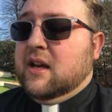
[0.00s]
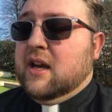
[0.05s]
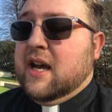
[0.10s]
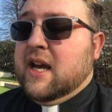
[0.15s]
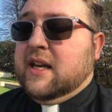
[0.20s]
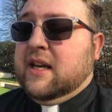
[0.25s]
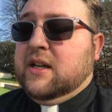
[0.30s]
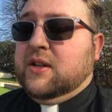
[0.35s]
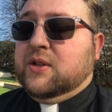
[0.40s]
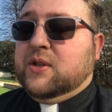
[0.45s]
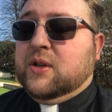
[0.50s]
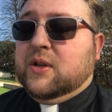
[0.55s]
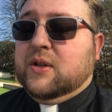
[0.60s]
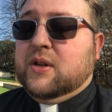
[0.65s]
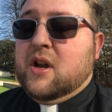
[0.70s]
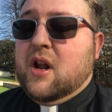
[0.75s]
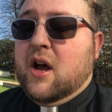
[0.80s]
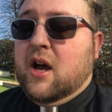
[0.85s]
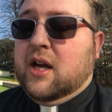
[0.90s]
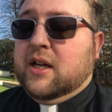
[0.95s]
and
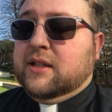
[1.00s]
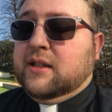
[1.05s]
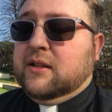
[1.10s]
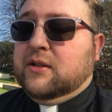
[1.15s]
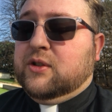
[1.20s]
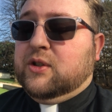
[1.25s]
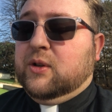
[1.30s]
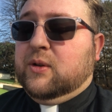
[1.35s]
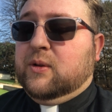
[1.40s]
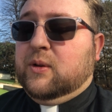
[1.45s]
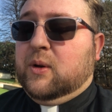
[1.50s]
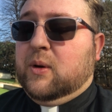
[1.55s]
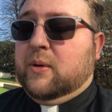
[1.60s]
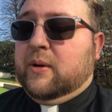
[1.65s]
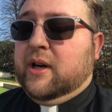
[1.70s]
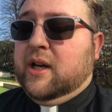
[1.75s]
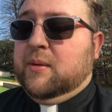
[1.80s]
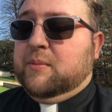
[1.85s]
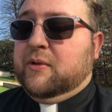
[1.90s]
entered not into glory